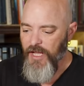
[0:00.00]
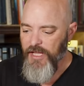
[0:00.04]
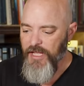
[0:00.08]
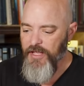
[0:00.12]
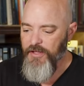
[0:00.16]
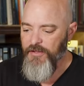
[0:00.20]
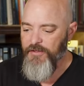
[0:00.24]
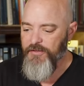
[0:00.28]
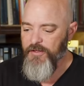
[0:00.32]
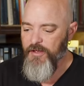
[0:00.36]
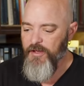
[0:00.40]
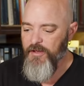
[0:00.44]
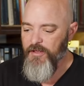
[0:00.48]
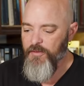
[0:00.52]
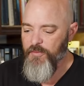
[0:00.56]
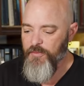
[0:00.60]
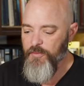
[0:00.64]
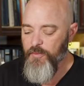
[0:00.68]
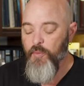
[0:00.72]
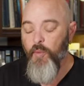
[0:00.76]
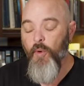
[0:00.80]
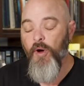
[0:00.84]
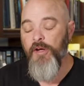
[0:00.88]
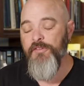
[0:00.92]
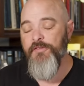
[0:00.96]
is
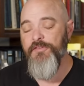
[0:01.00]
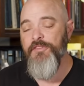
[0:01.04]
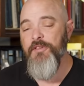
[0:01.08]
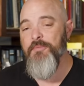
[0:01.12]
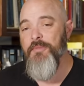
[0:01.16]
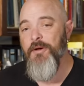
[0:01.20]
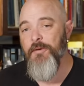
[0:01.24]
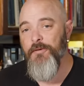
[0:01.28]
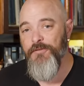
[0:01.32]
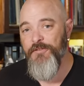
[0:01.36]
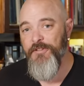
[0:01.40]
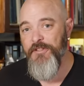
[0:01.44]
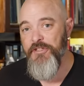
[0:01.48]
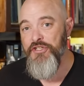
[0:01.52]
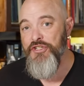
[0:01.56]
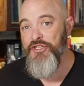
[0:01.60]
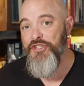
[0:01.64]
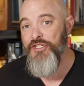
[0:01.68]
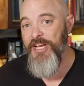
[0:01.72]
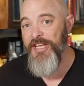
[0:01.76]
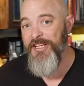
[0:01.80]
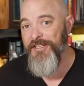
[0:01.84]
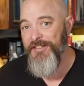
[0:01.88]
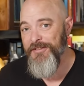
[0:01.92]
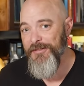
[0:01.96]
one of the most
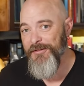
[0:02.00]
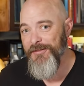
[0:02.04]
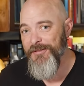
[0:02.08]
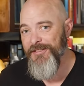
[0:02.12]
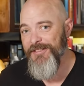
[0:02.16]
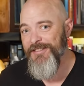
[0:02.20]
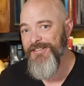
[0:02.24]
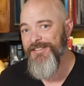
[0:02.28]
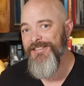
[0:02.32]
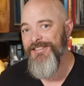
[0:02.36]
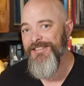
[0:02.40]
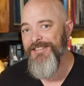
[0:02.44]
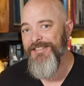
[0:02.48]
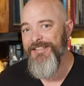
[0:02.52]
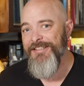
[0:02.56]
gentle